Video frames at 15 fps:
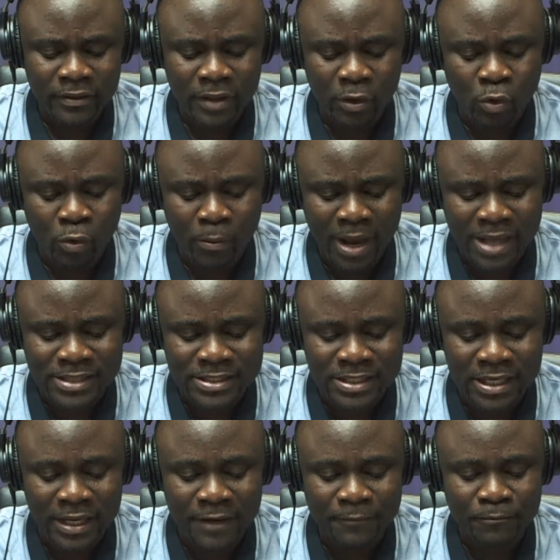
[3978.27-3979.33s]
the
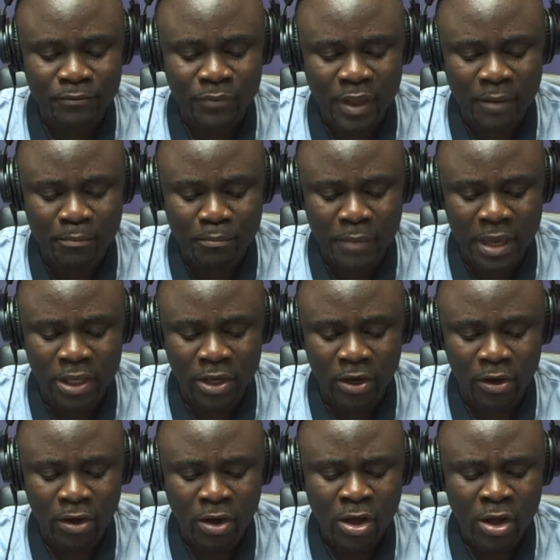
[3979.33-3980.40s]
Kumasi mayor.
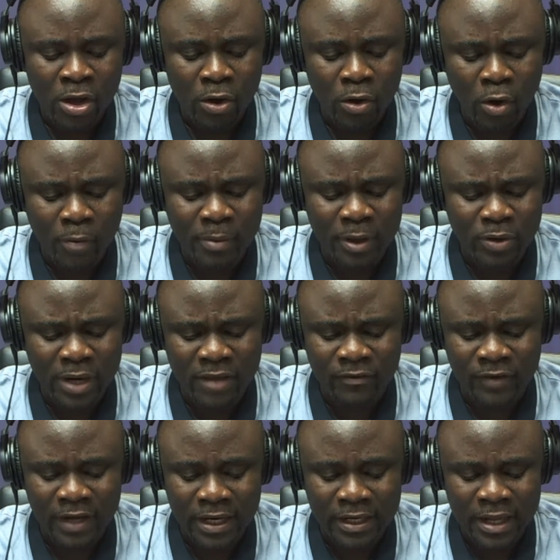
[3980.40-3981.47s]
Obi, good
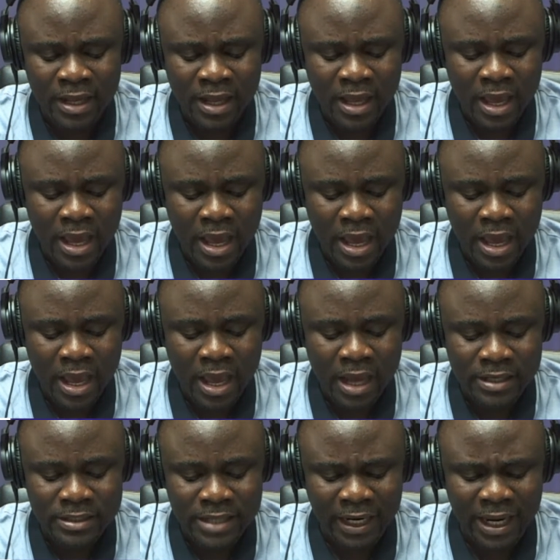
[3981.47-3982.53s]
evening.
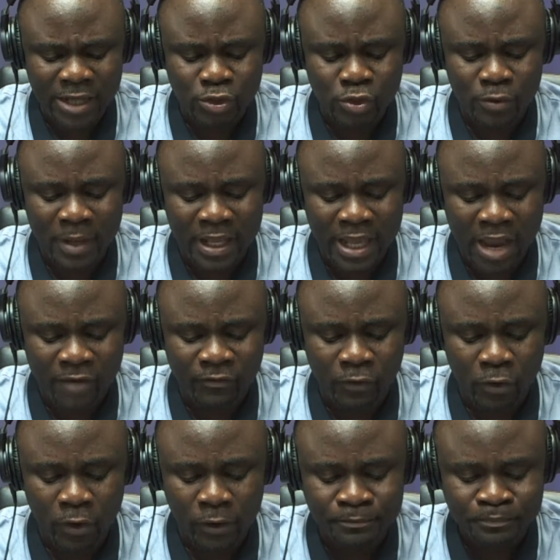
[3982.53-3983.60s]
Dallas should be
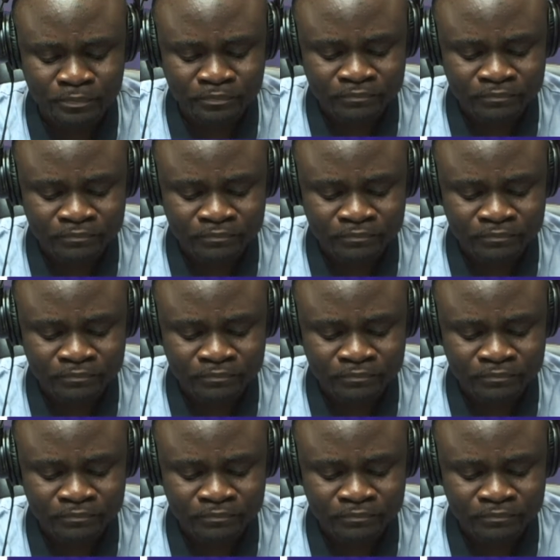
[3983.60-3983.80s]
careful